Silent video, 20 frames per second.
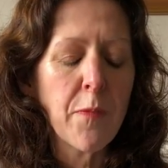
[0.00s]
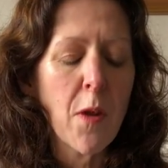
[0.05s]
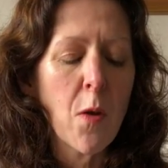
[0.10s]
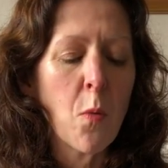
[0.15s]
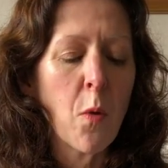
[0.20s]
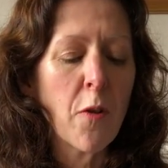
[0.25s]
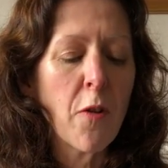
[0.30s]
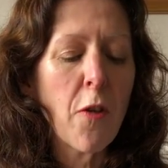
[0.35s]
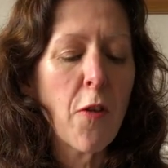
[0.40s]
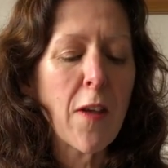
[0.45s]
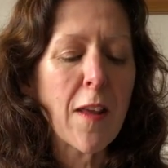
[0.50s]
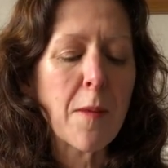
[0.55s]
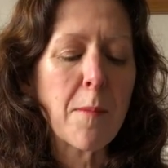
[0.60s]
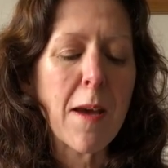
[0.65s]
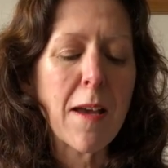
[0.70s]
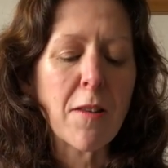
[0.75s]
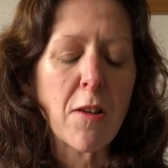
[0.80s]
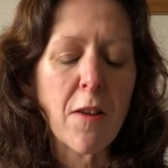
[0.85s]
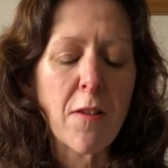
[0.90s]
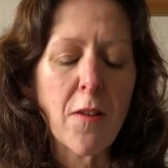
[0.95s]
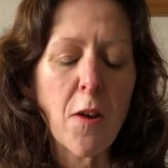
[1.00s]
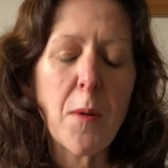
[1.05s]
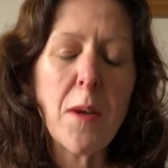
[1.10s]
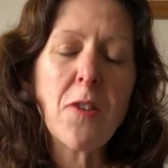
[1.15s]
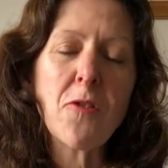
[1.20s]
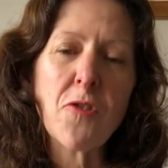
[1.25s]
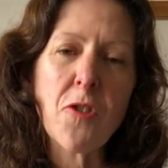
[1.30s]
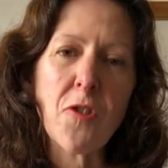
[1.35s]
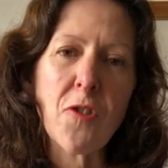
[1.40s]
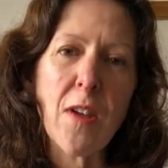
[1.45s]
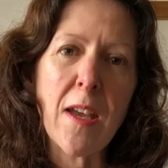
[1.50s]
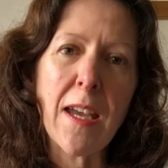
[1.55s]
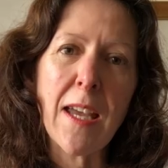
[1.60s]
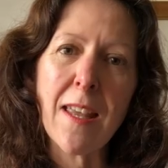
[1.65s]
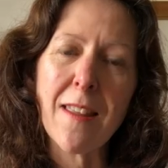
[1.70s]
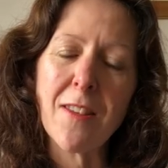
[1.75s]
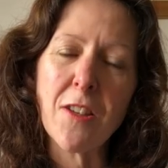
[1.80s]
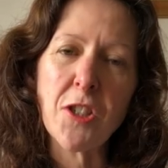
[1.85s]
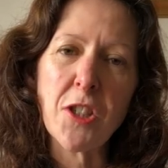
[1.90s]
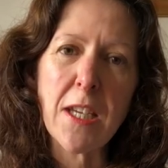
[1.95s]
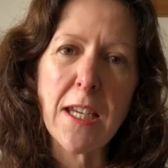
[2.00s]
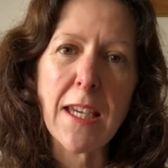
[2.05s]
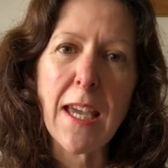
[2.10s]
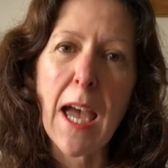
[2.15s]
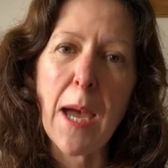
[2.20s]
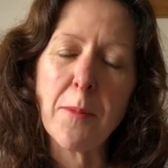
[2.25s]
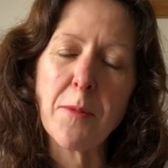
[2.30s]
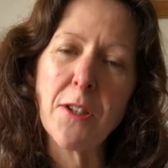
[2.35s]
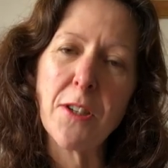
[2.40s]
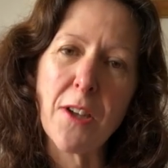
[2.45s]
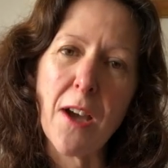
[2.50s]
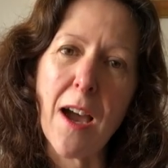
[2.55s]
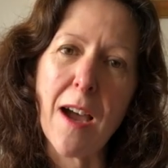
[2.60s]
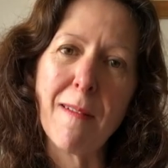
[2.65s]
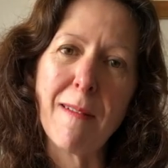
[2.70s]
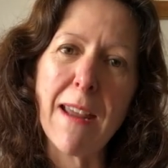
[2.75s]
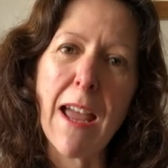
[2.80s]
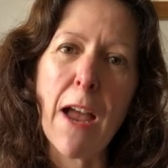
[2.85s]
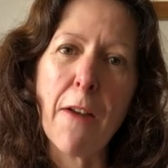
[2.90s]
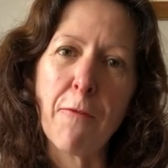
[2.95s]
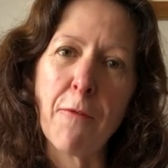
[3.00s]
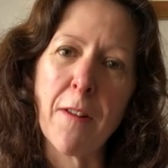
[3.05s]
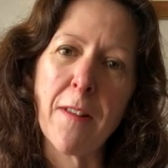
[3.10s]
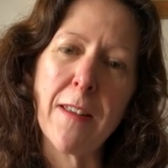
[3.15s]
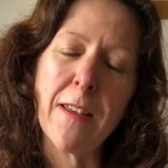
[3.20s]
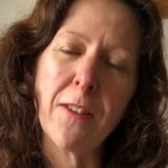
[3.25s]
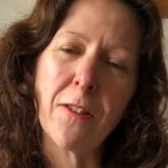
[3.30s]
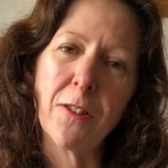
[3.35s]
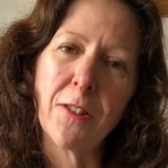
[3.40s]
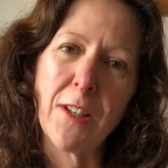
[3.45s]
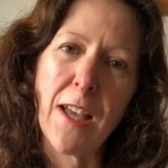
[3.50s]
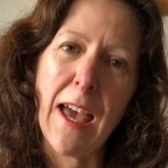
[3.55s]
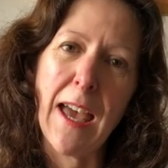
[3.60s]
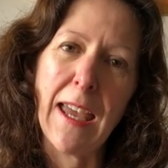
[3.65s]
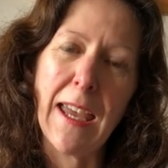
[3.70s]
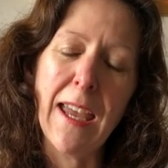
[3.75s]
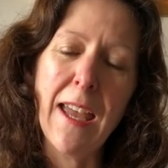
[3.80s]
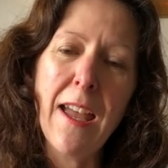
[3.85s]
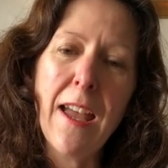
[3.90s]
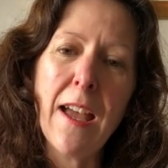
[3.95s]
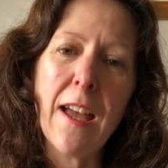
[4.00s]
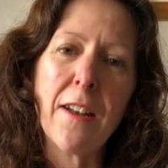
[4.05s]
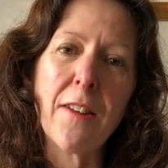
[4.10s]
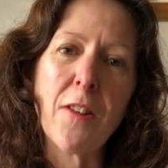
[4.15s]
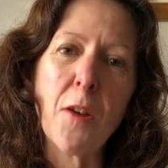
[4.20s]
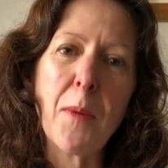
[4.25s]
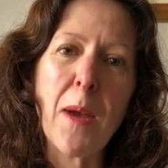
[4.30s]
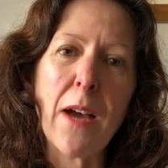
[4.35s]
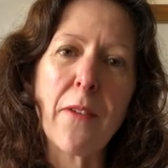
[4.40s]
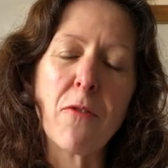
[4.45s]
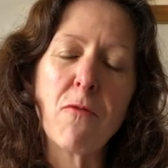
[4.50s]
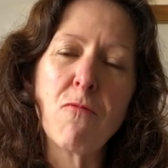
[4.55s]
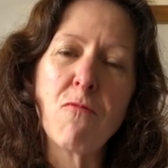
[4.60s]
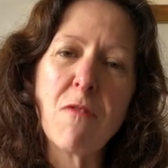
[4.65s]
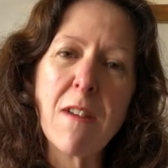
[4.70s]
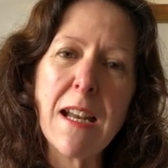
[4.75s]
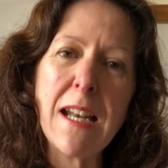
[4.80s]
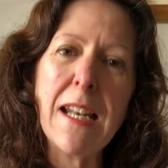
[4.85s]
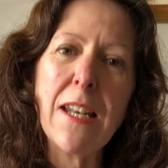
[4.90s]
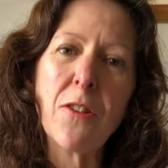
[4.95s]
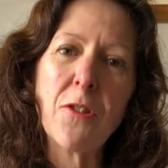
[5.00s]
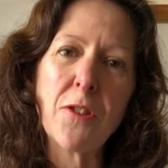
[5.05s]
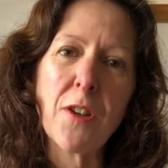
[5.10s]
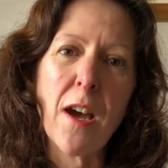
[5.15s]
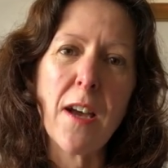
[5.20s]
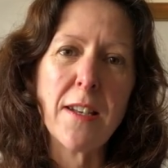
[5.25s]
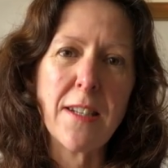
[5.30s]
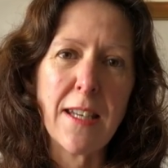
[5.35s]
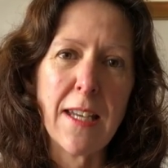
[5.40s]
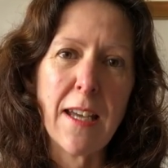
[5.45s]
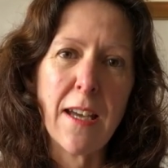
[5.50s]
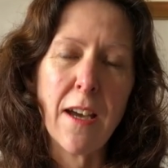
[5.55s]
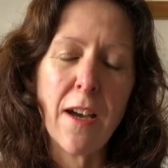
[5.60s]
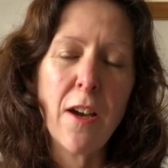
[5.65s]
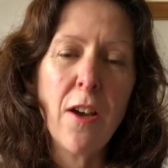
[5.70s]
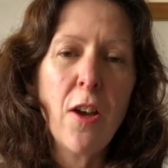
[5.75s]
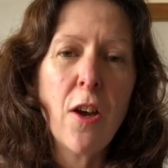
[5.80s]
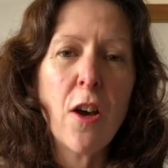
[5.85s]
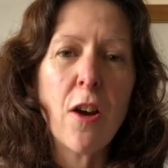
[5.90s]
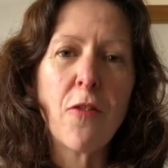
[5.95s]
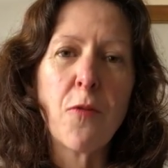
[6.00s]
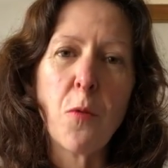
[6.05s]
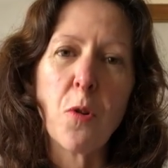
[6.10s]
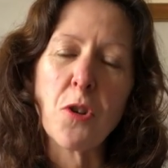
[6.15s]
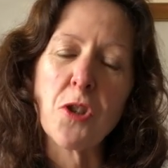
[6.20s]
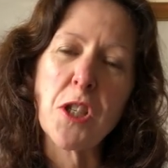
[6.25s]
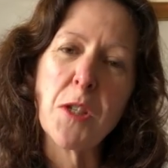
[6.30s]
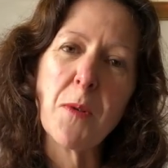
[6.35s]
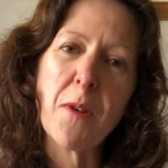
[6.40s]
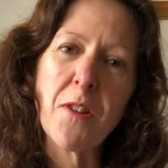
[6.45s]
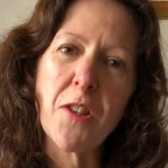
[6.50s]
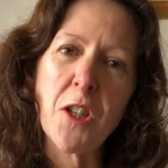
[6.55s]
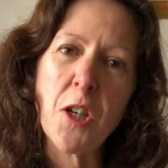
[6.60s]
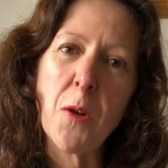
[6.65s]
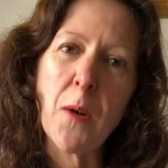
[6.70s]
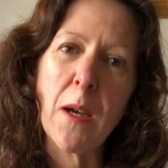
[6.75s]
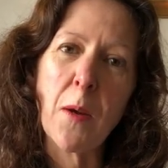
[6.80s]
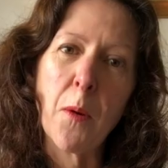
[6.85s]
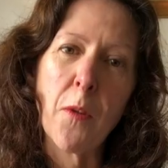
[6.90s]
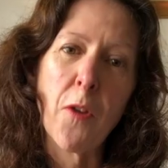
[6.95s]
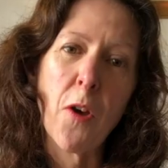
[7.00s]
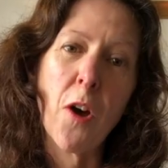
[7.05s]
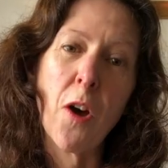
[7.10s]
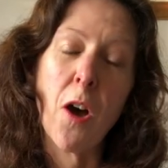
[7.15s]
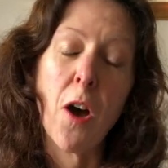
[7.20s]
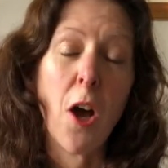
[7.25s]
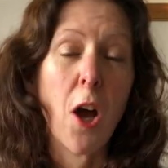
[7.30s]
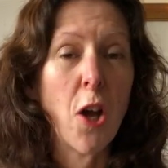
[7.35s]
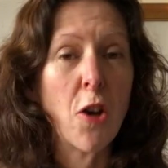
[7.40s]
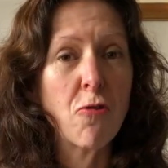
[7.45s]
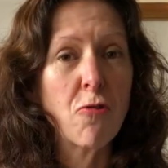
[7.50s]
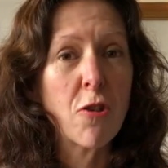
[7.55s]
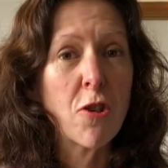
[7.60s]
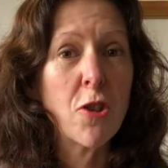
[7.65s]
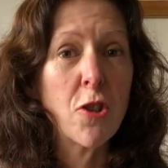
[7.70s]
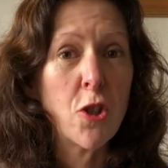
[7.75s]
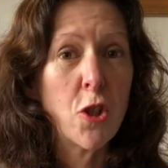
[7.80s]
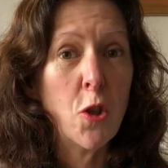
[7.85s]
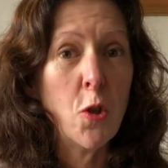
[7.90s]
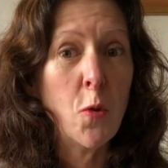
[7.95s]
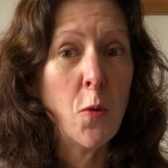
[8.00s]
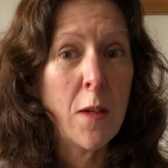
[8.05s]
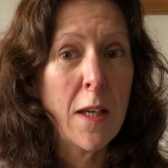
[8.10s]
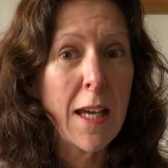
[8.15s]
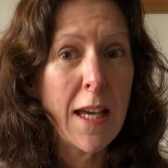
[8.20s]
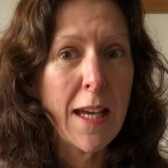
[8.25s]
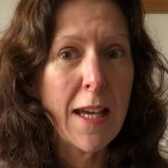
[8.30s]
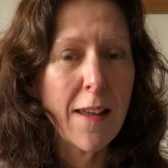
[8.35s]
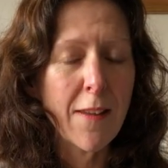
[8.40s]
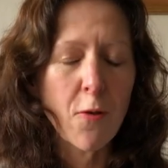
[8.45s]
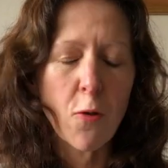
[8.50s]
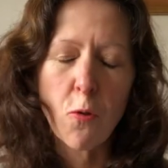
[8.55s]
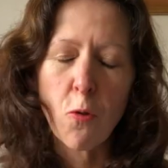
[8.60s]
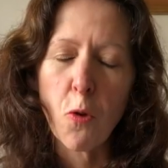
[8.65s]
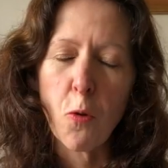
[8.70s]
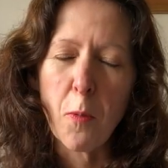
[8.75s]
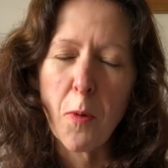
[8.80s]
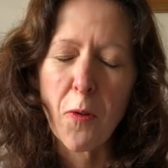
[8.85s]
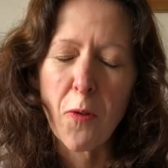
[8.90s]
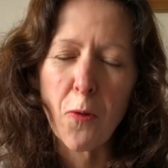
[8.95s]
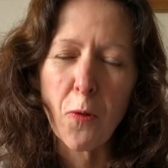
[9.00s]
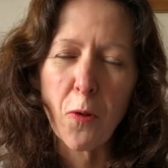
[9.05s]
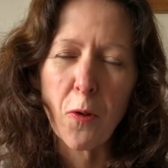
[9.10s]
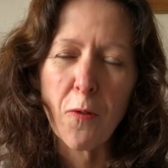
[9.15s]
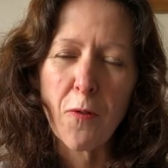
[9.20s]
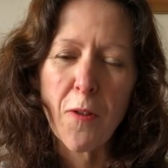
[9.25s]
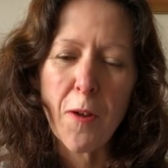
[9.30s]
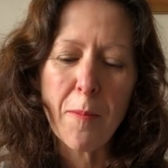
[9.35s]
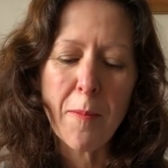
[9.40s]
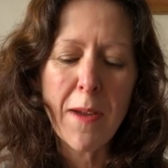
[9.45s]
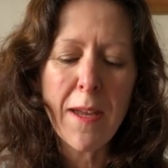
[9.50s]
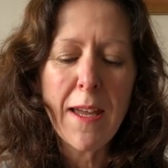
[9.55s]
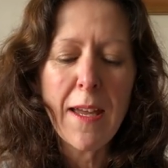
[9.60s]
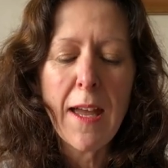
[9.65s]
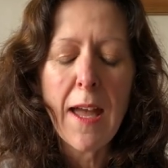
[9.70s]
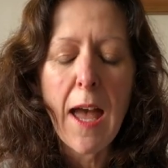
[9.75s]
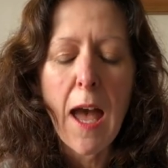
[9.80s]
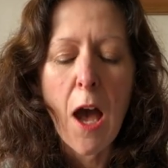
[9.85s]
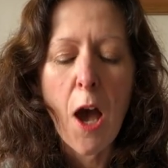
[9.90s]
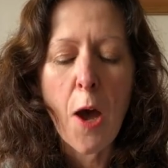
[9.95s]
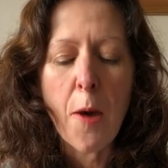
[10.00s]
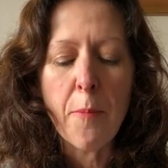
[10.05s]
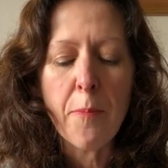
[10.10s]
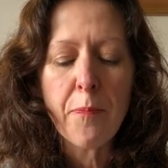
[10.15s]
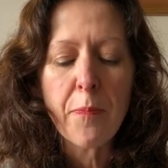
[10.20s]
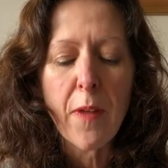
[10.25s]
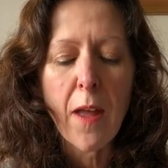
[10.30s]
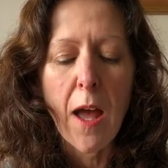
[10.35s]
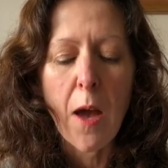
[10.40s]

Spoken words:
one of the things that makes her so interesting is that she kept a diary every single day, and so we have a really good idea of what she was doing with her 102 years, or almost all of them.